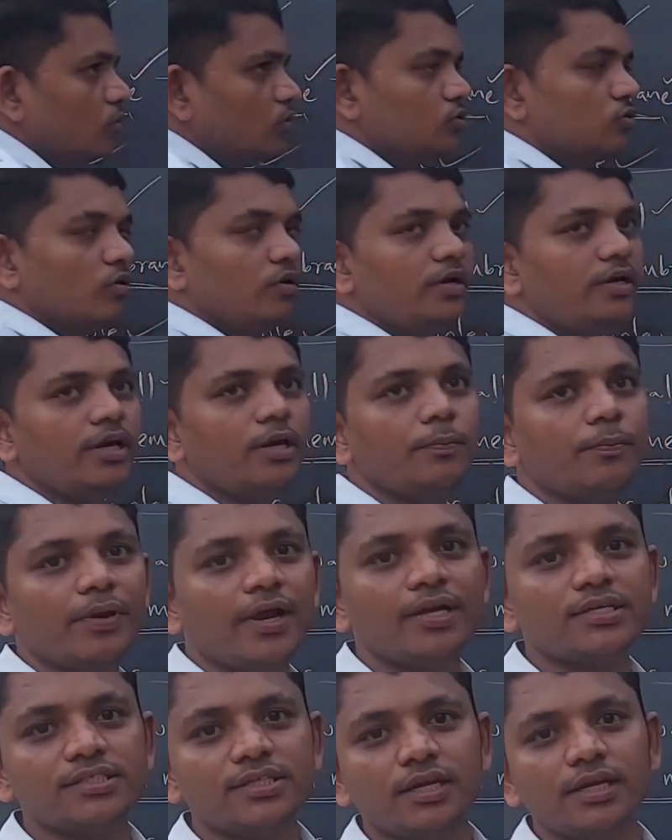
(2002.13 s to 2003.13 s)
So here
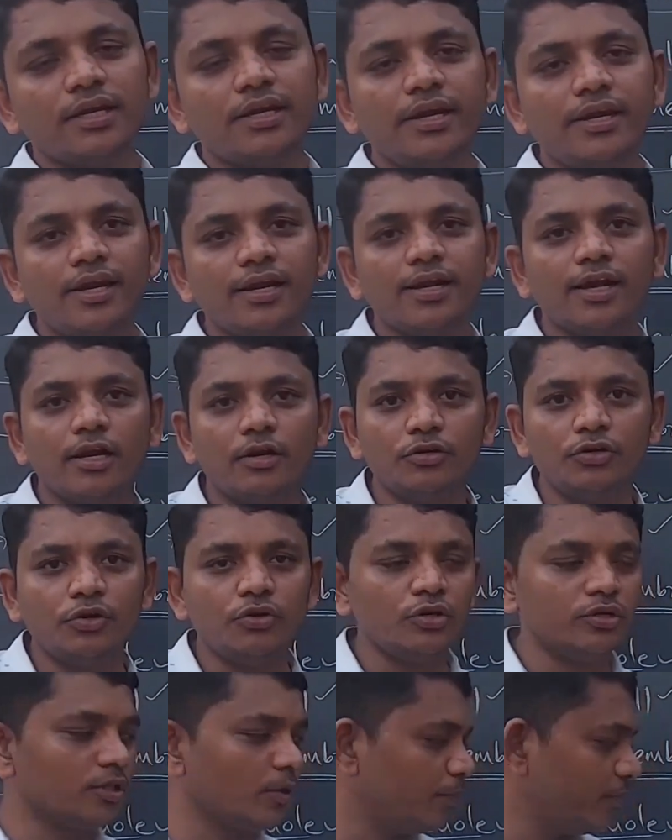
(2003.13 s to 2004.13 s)
plants are green in color
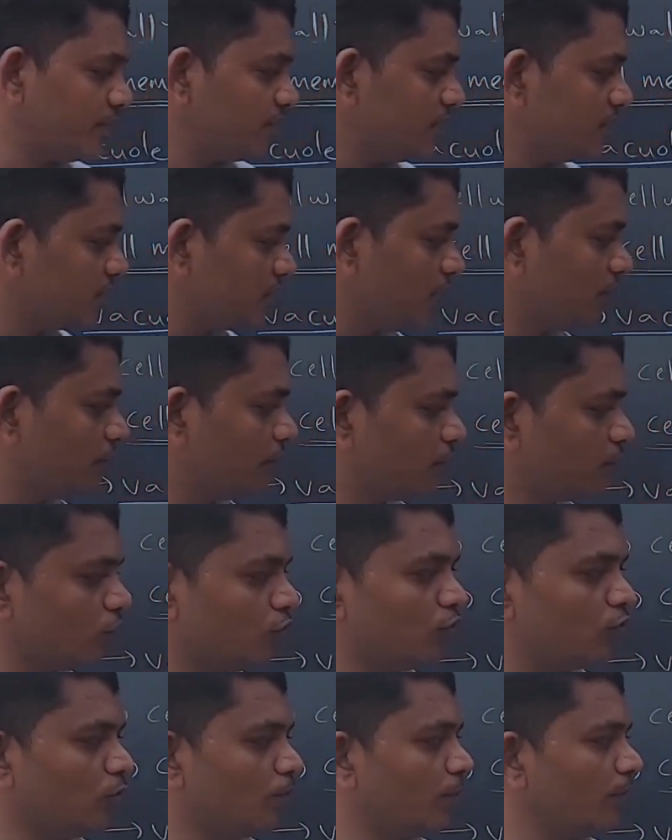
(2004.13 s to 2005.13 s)
due to the presence of
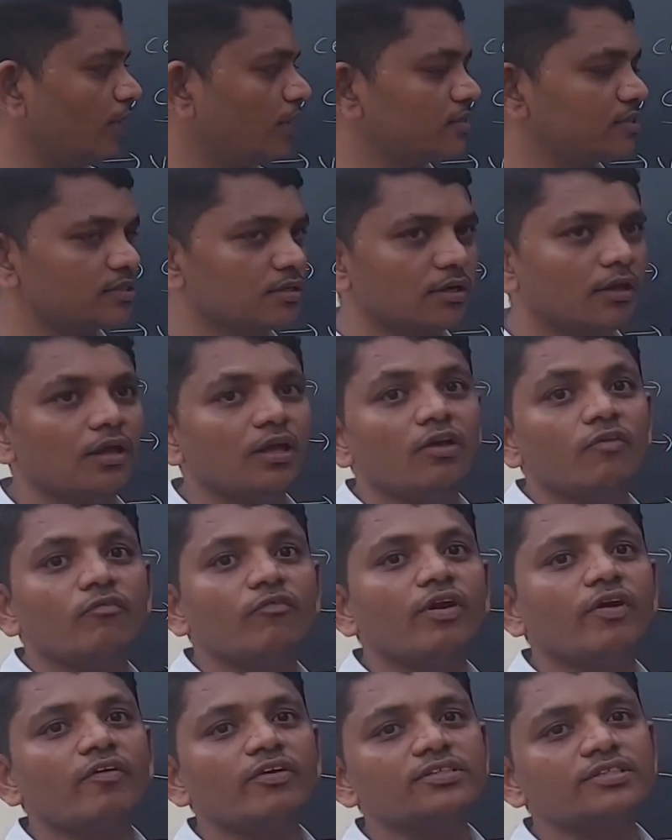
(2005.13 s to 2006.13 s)
chloroplast.
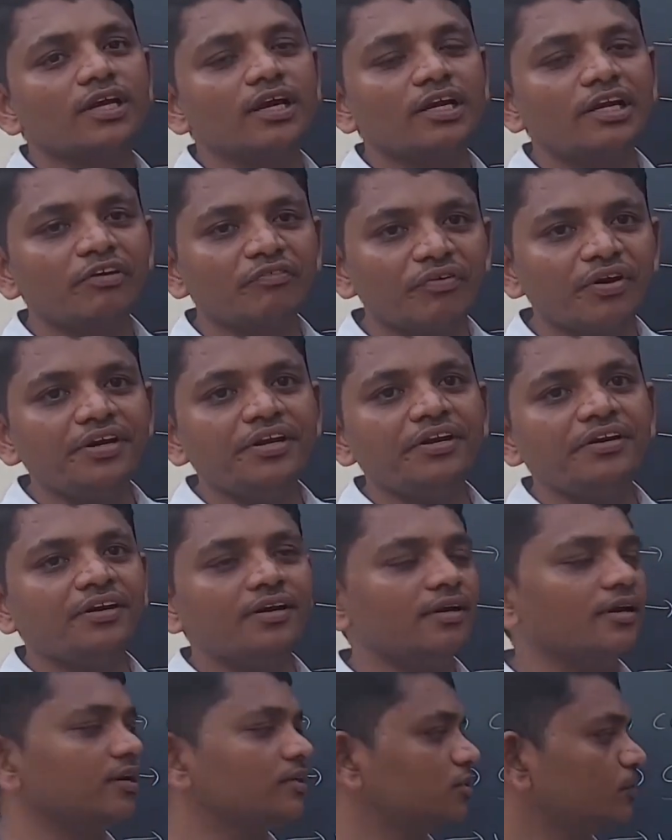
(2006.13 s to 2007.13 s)
Flowers are different in
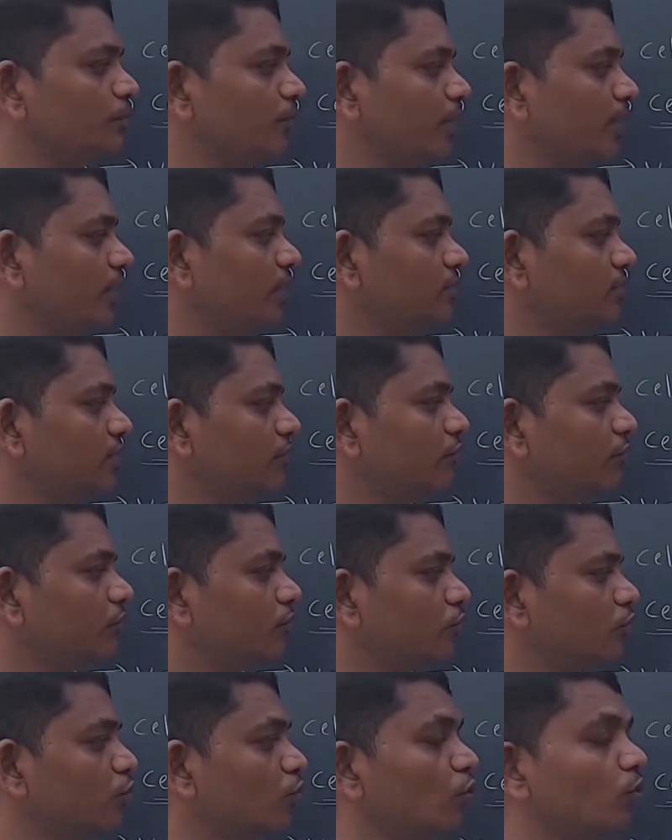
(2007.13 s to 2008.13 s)
colors because of
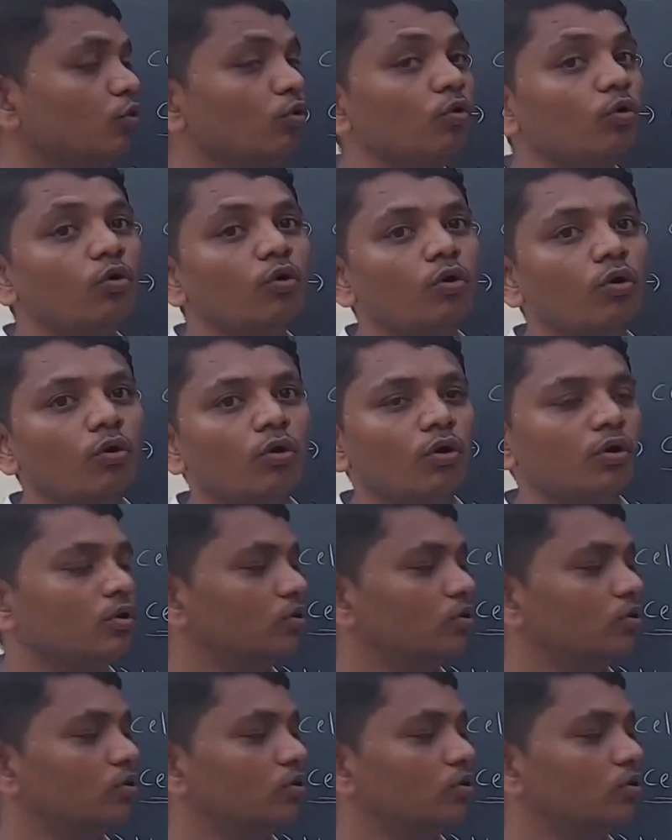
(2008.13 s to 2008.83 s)
chromoplast.